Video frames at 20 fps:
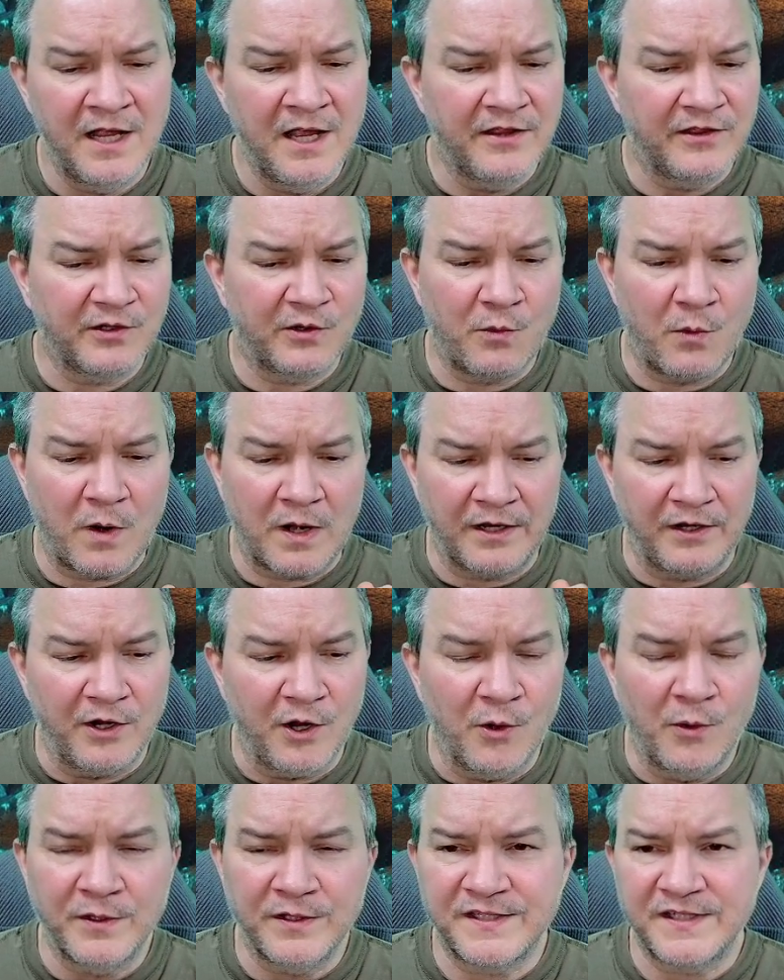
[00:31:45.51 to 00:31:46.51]
They're going to want to
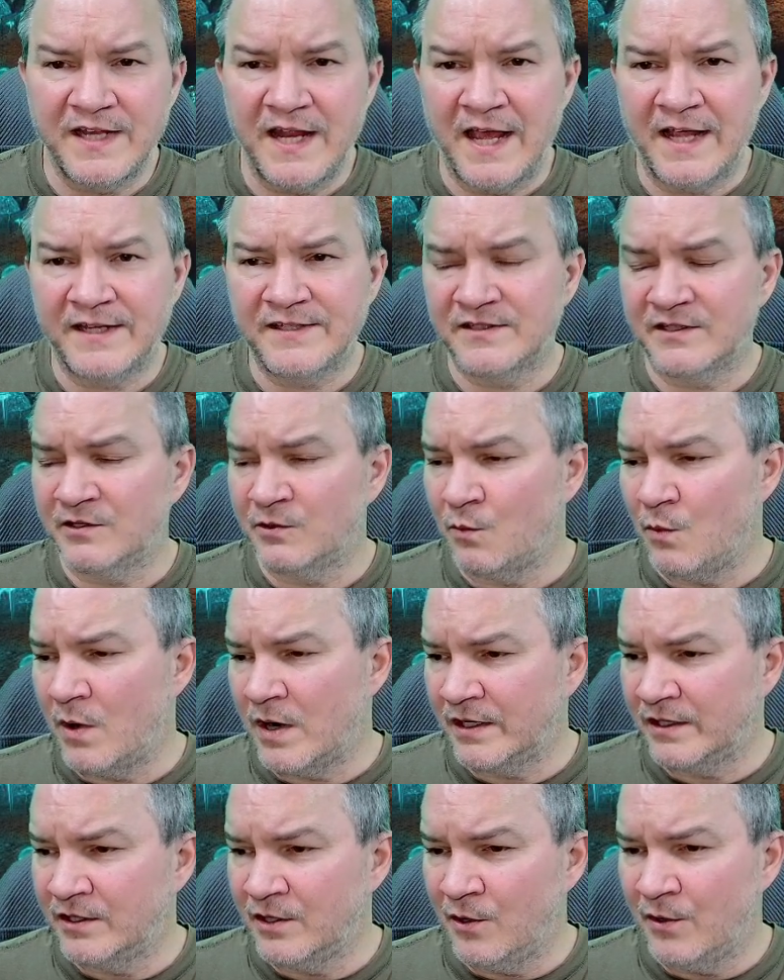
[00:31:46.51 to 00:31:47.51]
know what's next. They're going to want
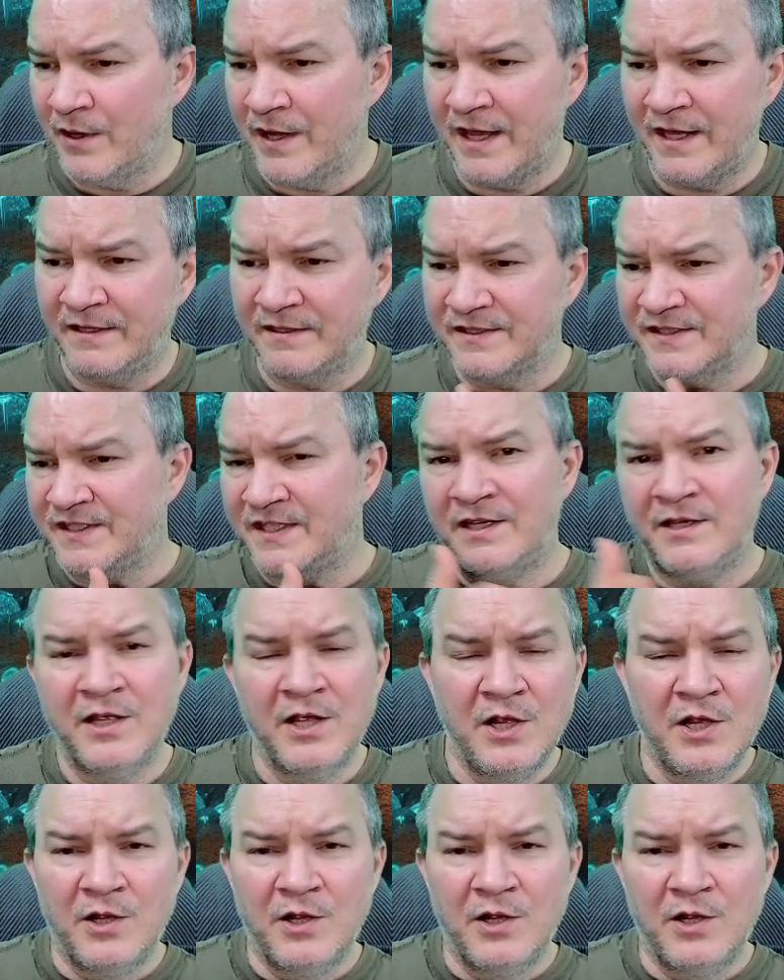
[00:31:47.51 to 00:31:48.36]
to go ahead and see